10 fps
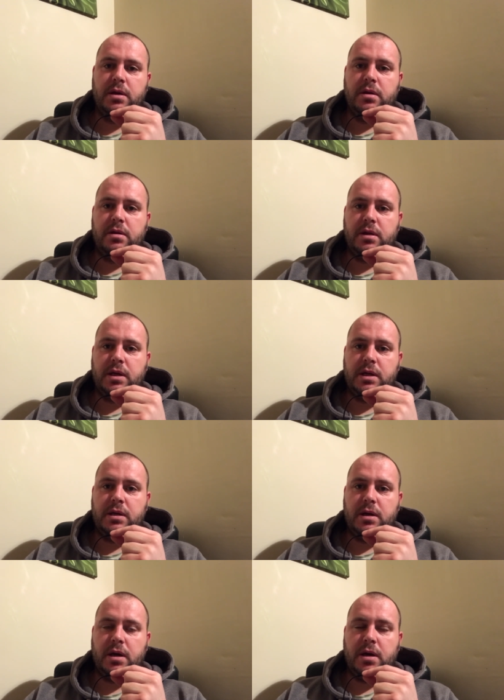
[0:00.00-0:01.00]
the
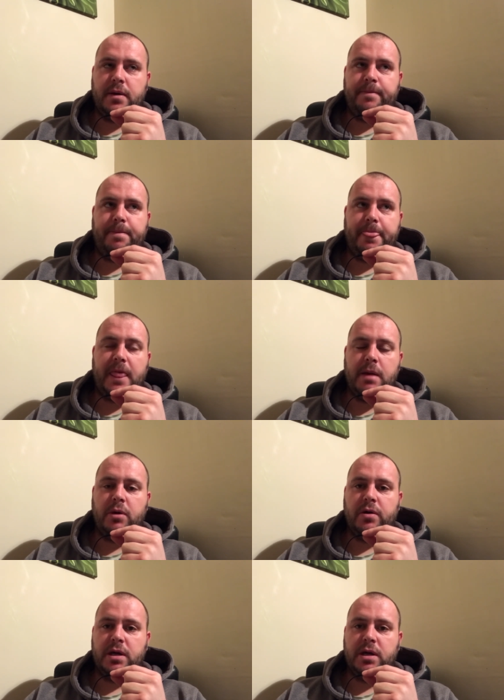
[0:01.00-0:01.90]
MRI